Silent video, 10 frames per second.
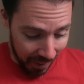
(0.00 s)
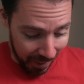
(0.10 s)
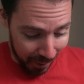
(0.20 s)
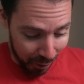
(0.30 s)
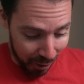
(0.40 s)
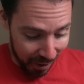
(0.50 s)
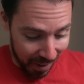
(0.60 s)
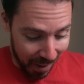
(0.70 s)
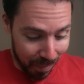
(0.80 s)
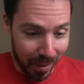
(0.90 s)
That's good
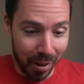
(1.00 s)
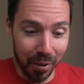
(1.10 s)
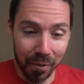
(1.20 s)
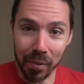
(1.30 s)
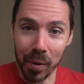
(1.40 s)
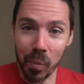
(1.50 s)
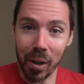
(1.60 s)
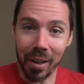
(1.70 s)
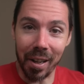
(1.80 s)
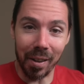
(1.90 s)
time. A lot of
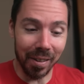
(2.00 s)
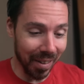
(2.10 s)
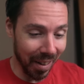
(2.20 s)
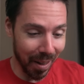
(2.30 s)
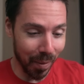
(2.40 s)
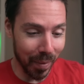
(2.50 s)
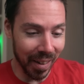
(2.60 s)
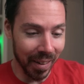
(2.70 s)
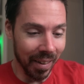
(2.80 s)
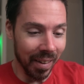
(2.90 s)
firmware hell ahead of
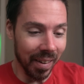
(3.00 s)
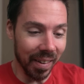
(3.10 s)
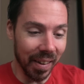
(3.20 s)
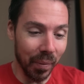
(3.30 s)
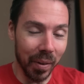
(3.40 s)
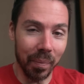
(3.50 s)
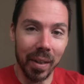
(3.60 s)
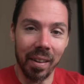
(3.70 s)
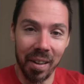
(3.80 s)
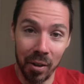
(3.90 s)
me on that one.
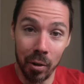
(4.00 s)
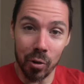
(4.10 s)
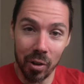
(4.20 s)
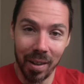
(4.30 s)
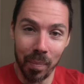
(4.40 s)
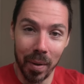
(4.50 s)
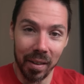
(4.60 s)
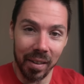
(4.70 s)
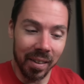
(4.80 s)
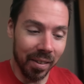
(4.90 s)
But thank you,
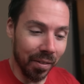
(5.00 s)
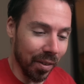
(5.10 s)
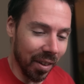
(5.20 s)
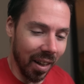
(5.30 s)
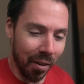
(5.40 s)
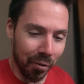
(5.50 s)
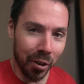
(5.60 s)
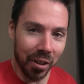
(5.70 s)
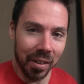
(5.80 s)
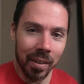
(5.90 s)
Steinbeck, for the
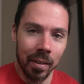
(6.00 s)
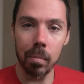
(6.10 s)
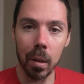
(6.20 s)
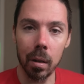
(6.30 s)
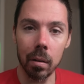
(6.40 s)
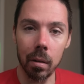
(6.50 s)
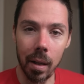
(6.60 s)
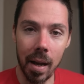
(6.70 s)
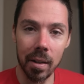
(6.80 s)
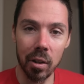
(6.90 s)
effort. All right, the
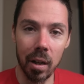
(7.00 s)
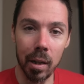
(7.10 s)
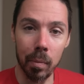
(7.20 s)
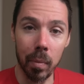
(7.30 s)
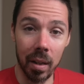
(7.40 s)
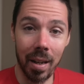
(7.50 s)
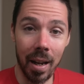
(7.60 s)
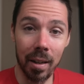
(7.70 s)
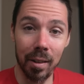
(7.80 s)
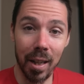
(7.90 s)
last item.
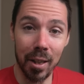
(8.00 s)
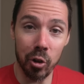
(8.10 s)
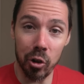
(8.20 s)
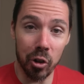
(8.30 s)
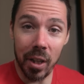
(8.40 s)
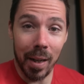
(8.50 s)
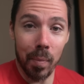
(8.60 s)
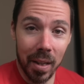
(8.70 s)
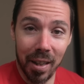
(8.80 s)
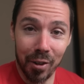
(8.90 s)
Again, they just sent
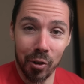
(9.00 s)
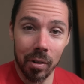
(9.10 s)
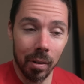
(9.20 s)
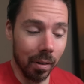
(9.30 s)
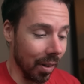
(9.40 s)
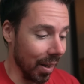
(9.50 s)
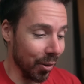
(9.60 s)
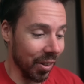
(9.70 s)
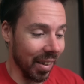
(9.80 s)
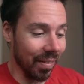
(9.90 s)
me this. And I
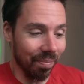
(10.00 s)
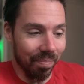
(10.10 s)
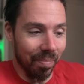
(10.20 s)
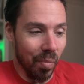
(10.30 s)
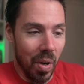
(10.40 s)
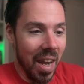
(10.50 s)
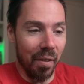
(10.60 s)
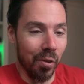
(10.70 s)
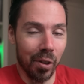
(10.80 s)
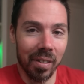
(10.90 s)
was like,
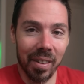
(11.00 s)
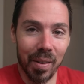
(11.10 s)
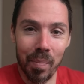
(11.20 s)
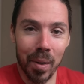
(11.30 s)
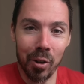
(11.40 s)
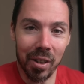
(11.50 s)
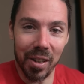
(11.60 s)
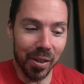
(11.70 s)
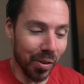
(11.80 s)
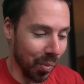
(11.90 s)
never in a million
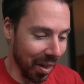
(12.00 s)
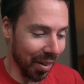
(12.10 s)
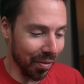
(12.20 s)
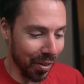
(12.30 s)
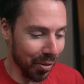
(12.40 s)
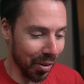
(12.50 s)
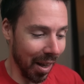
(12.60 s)
years would I have used